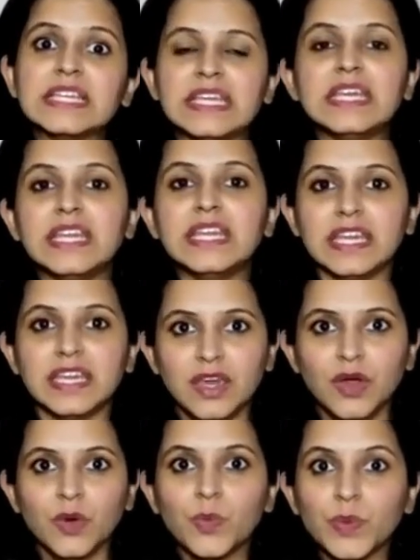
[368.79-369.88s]
ni
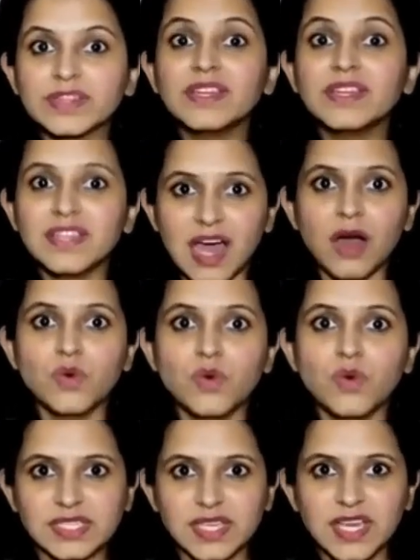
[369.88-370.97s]
with the nouns.